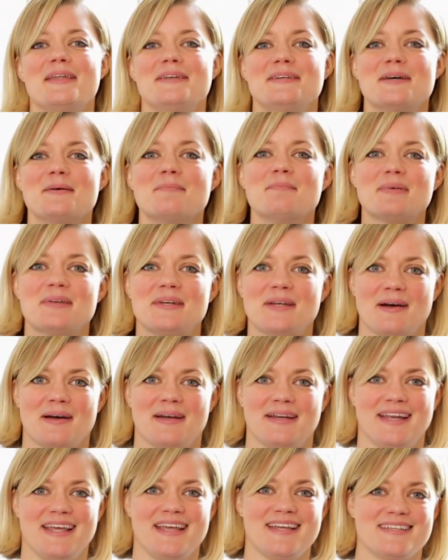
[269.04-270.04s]
Number
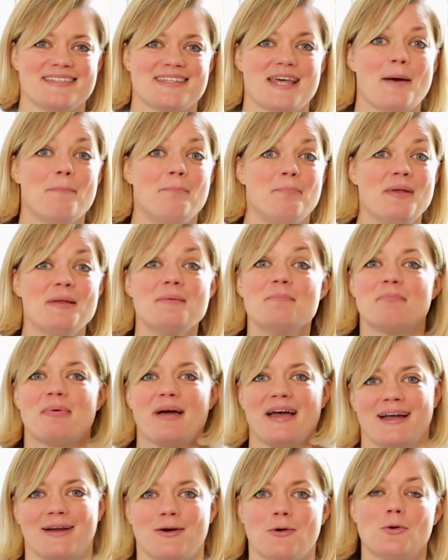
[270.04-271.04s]
9 is a bin
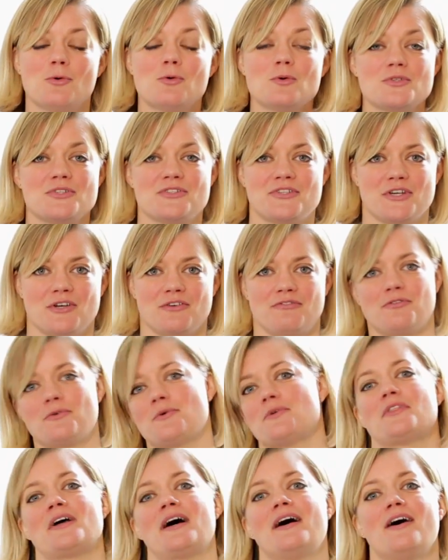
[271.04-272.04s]
bag, also
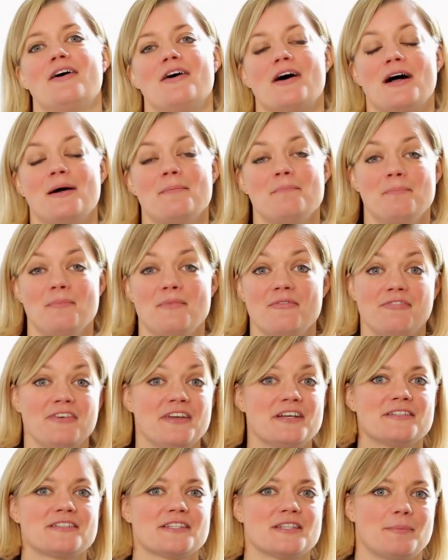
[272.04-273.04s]
for that
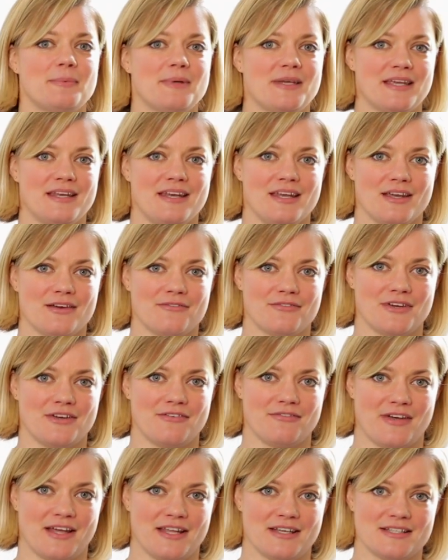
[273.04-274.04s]
field at the beginning of an
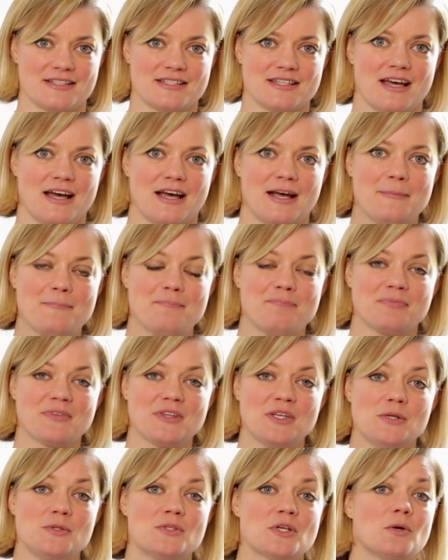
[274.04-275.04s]
event.
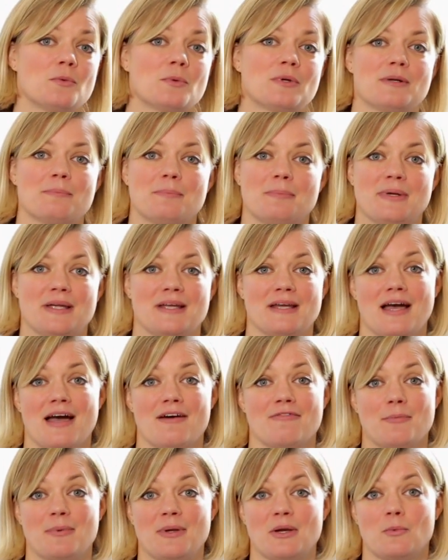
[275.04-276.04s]
You don't want to
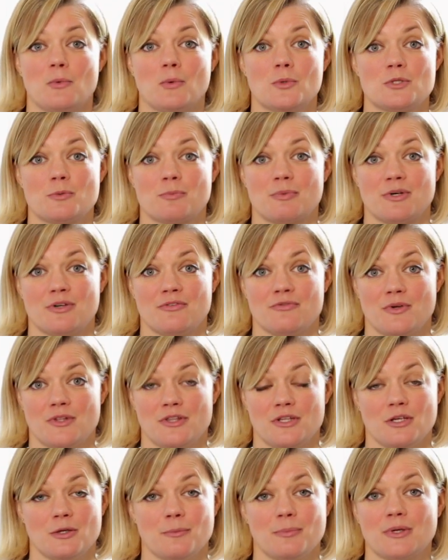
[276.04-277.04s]
have a big waterproof
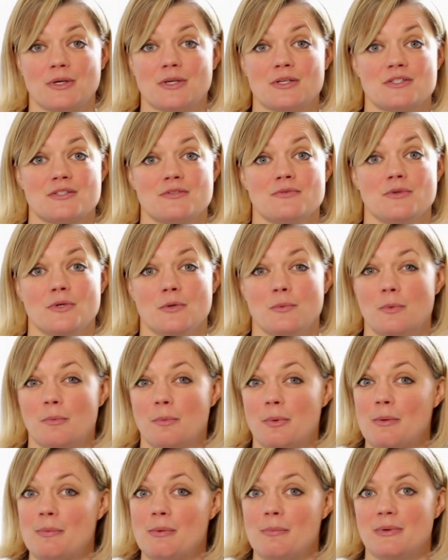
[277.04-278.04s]
with you, because you will
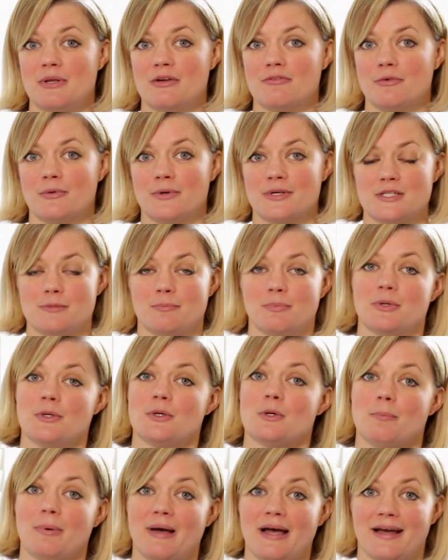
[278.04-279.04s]
probably have already put
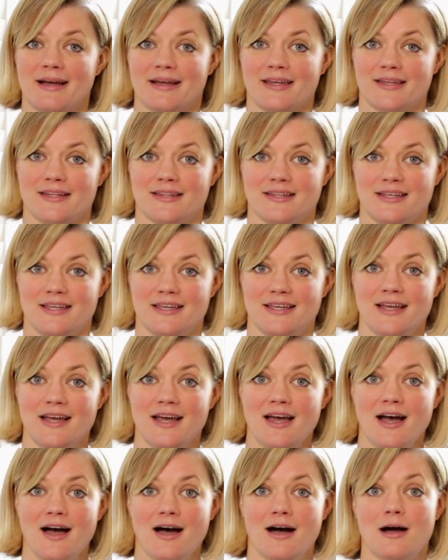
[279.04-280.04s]
your bag in the
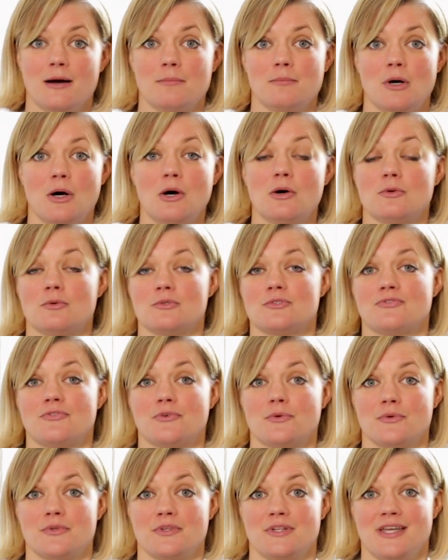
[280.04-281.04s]
hold
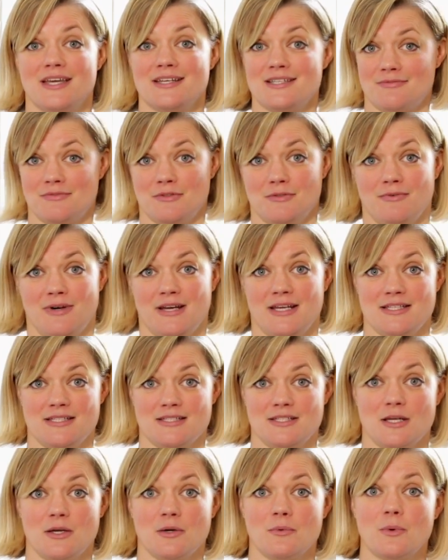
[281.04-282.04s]
for the end of the race.
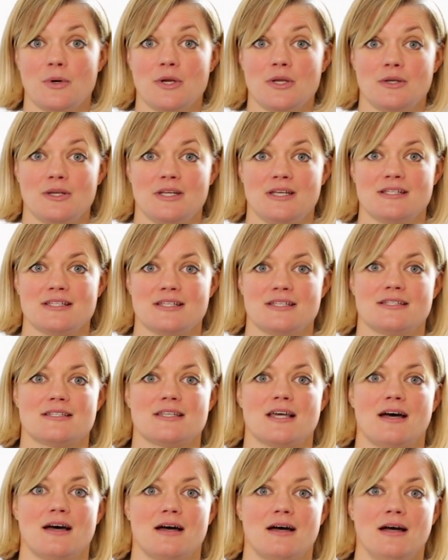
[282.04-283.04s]
So what you need is
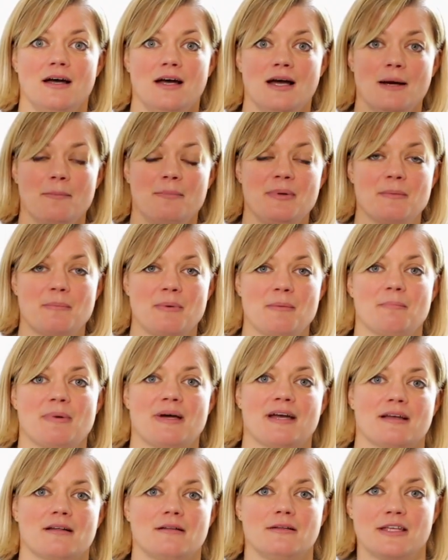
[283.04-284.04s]
a big bin
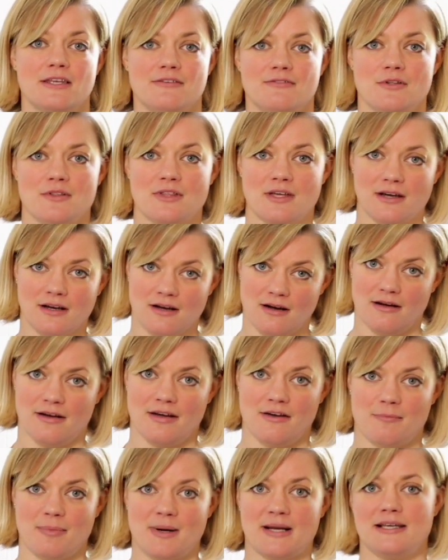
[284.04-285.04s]
bag. It'll give you that
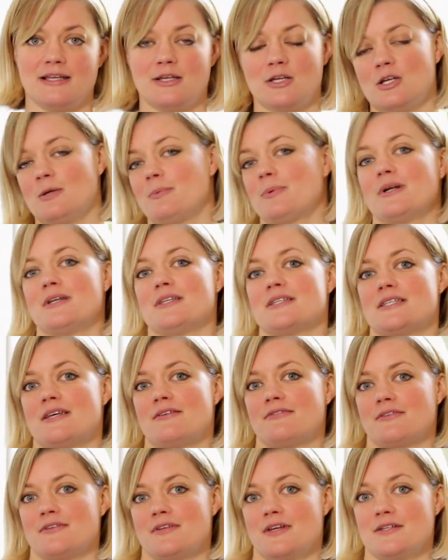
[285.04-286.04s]
kind of Bradley Cooper and
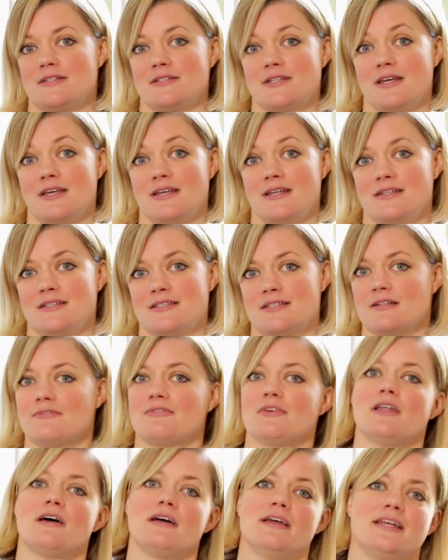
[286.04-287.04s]
in
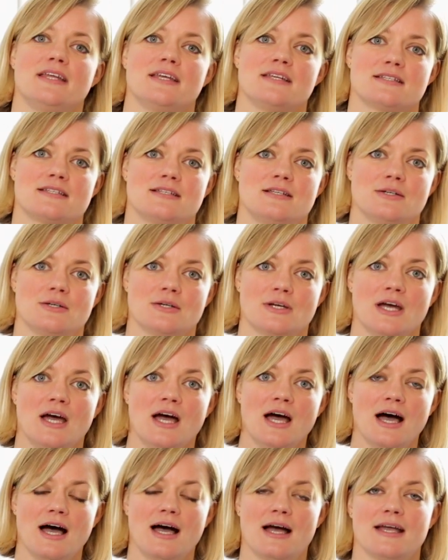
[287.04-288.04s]
silver linings look,
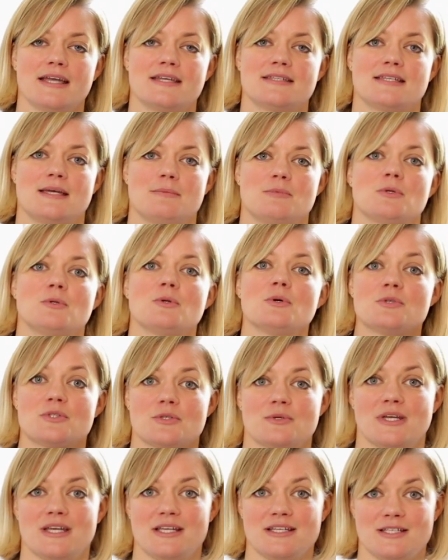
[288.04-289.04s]
except you're not
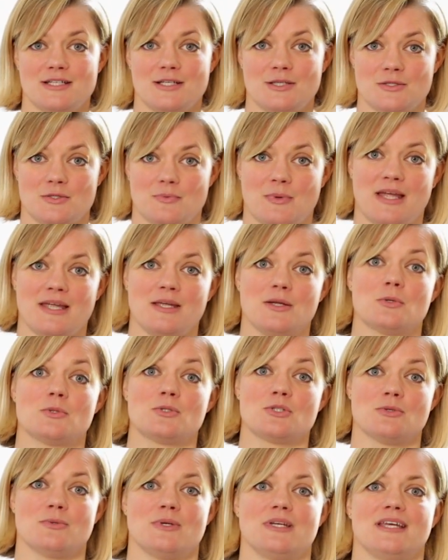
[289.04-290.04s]
doing it to lose weight, you're
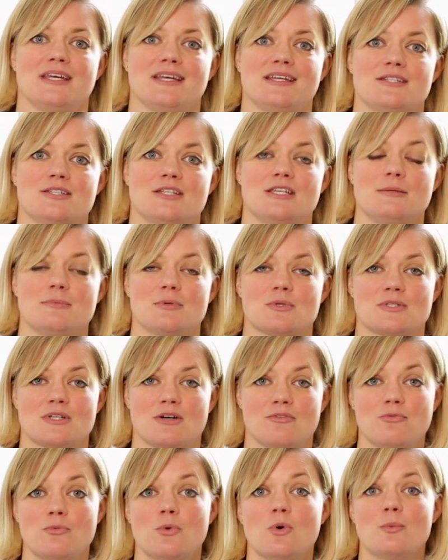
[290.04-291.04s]
doing it to keep
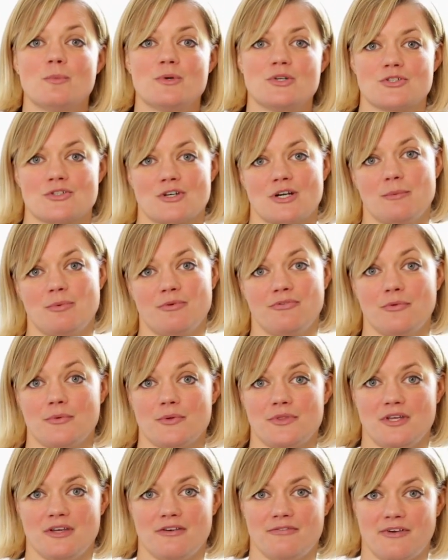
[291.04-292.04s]
yourself warm and dry
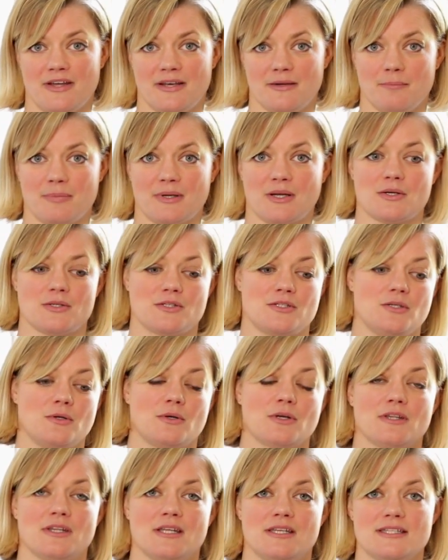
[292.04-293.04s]
before the event, because you
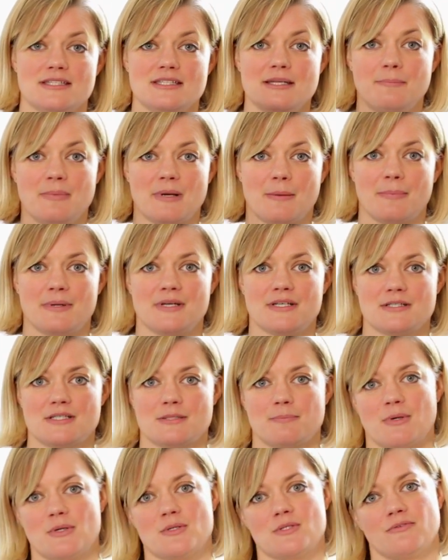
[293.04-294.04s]
can then snip it up and
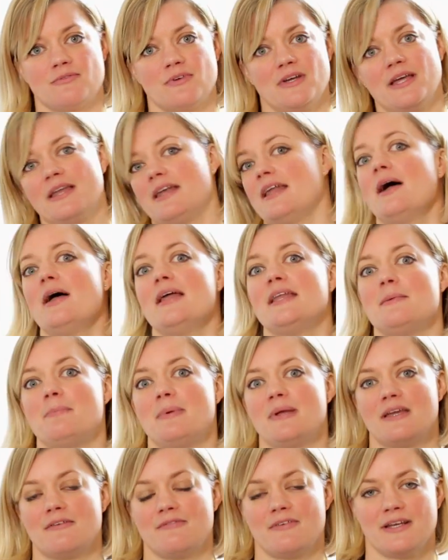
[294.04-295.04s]
dispose of it. And any
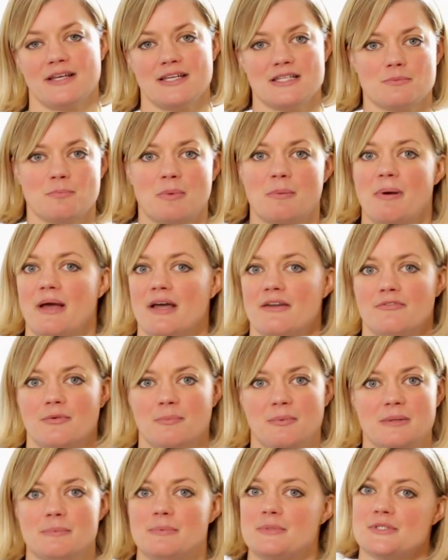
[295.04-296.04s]
big event is prepared for
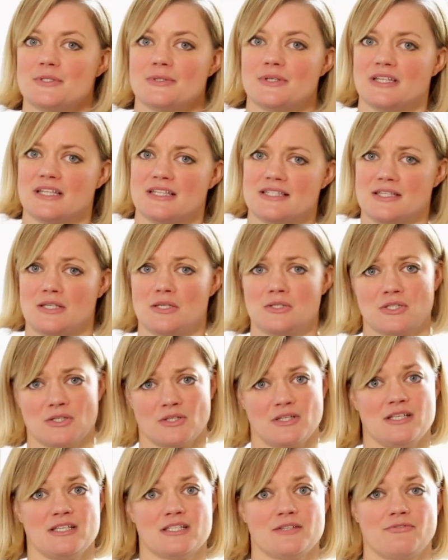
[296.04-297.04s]
people doing this, so you
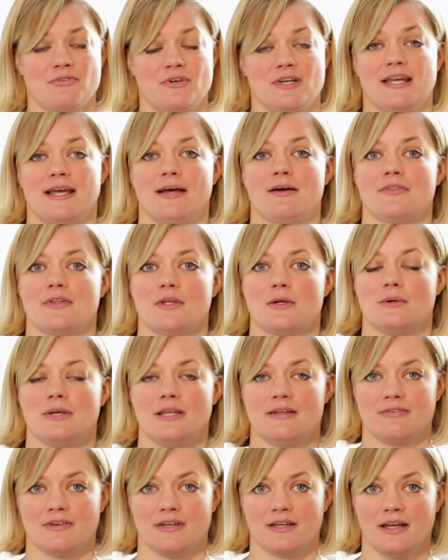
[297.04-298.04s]
don't need to freak out that you're
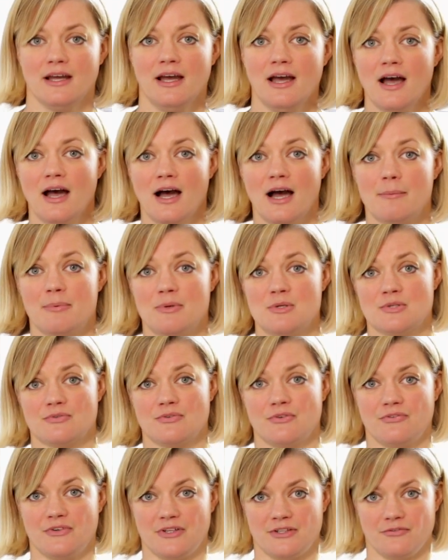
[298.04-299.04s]
leaving a
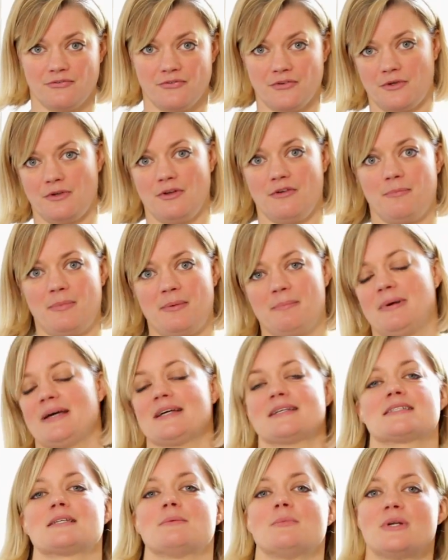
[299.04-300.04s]
beautiful field full of bin
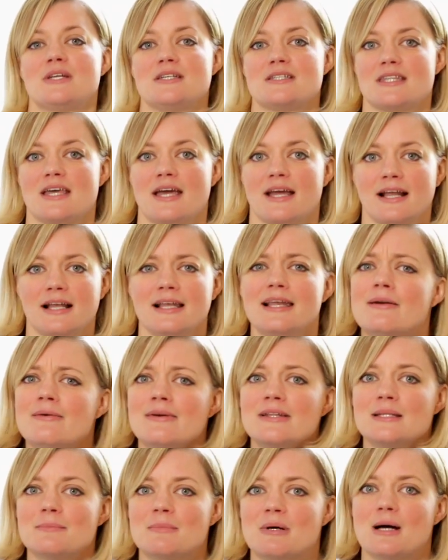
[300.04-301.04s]
bags. Someone is there
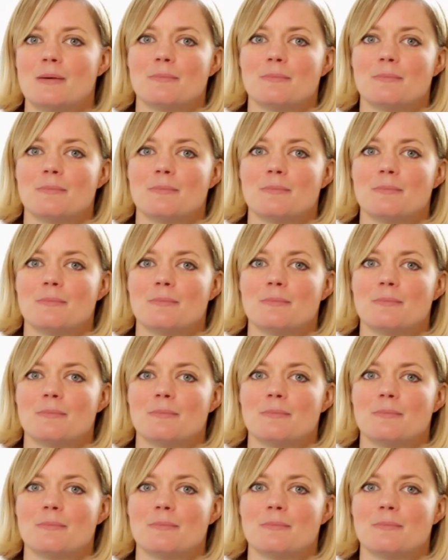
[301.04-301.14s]
clearing them